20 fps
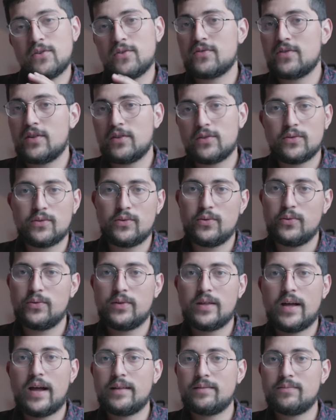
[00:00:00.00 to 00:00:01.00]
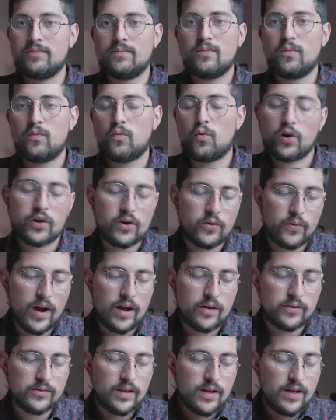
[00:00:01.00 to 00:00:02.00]
You just need to do that
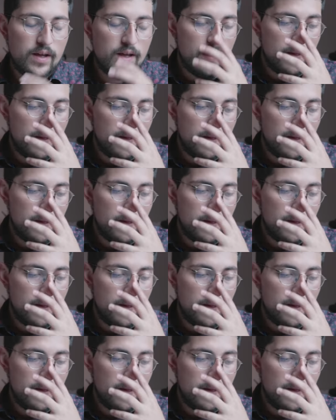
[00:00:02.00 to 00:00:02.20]
workaround.